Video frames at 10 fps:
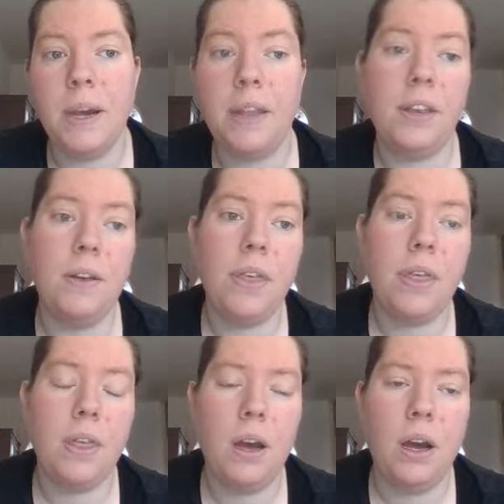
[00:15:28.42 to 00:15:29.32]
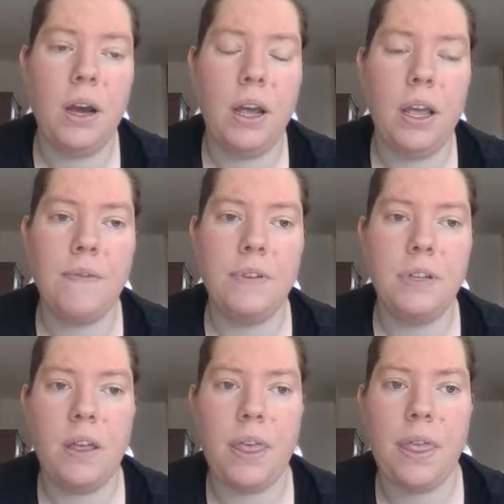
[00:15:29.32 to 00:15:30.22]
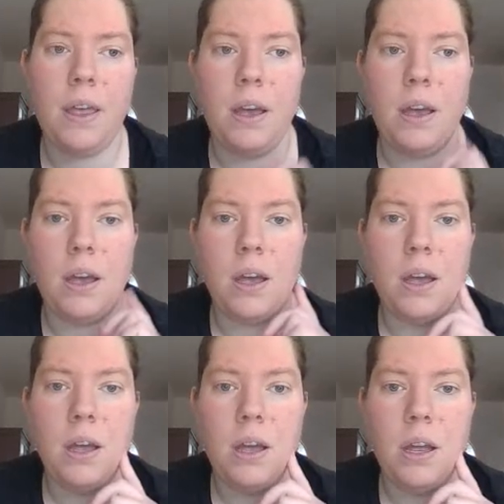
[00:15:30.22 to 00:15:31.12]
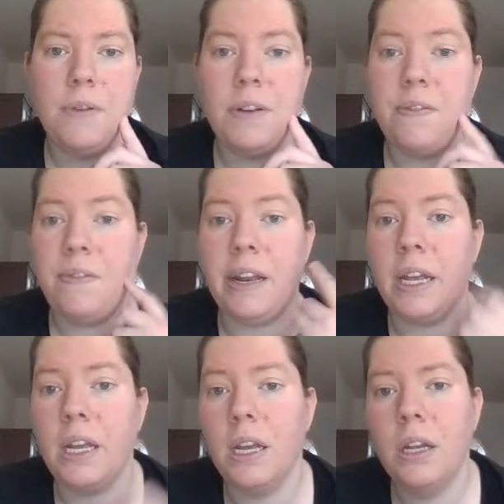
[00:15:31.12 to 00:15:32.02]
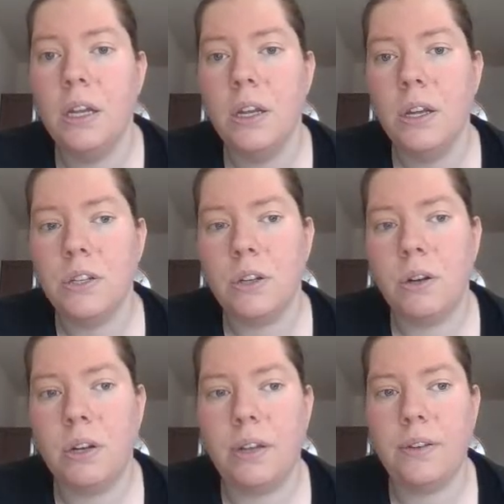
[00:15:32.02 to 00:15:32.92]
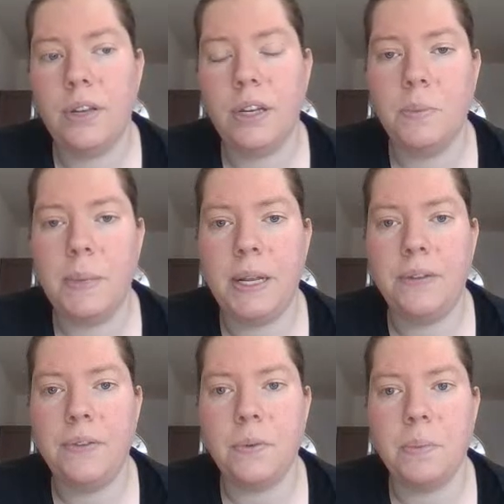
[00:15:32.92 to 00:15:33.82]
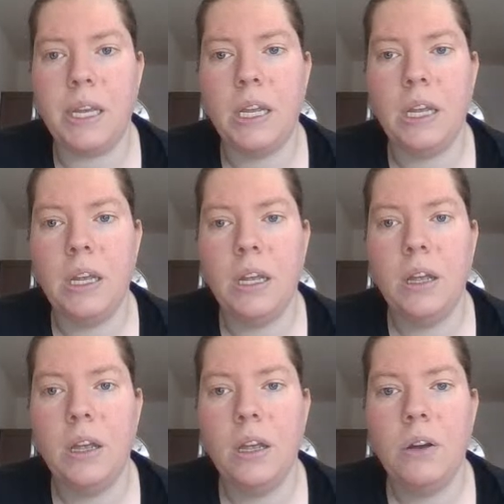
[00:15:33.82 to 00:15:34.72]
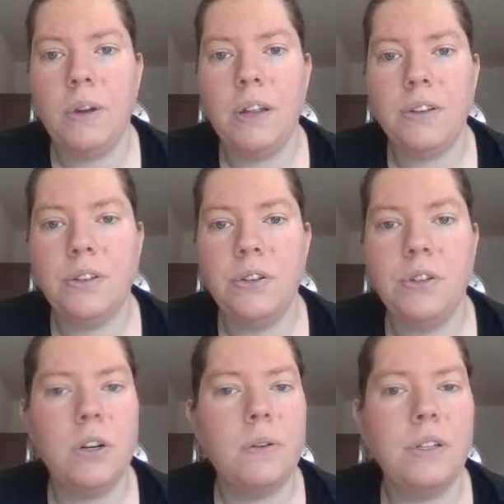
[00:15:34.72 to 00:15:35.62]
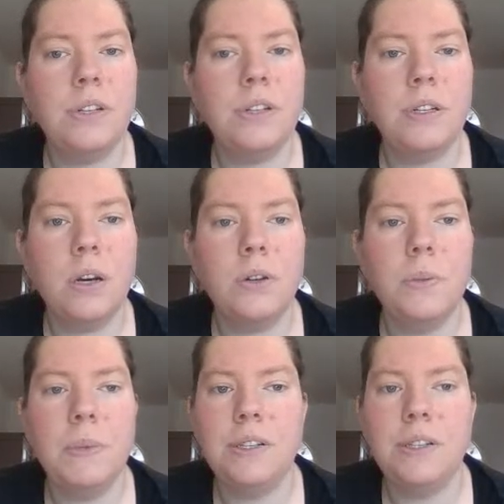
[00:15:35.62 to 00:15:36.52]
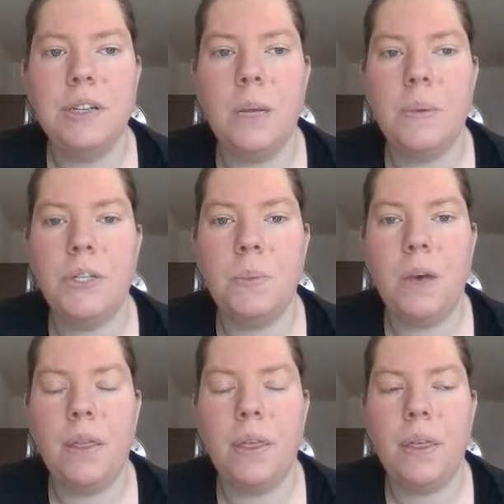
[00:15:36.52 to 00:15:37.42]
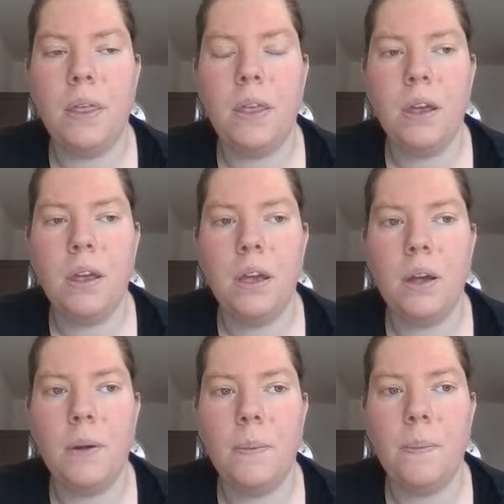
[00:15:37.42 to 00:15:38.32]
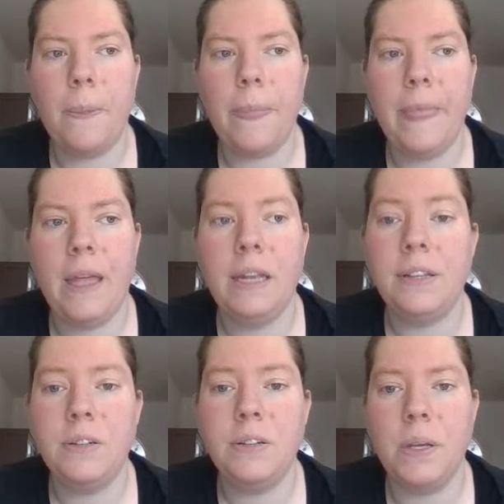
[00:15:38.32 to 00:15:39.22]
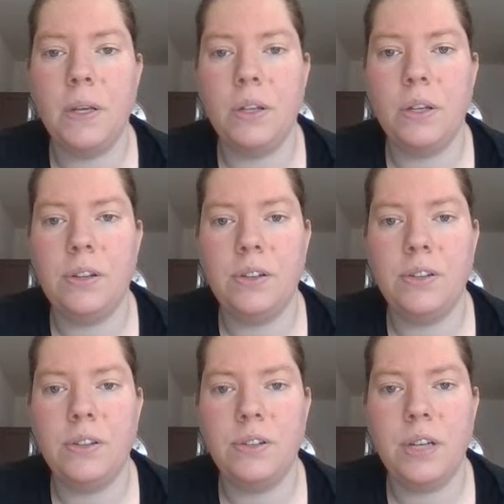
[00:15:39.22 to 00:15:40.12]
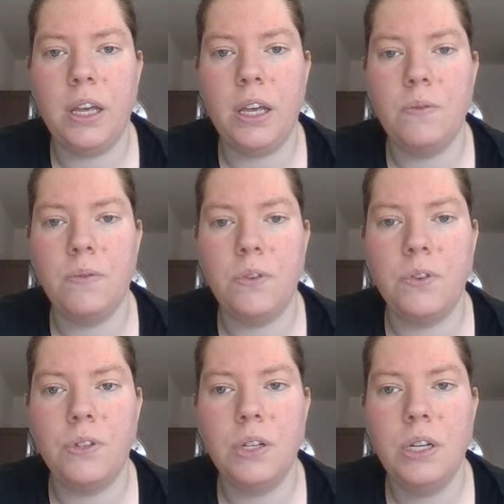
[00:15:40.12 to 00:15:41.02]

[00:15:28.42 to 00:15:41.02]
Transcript: teeth. I haven't had even a filling, so that this is plenty for me. Renter's insurance is going to be the same each month, and that is a bill that isn't a sinking fund.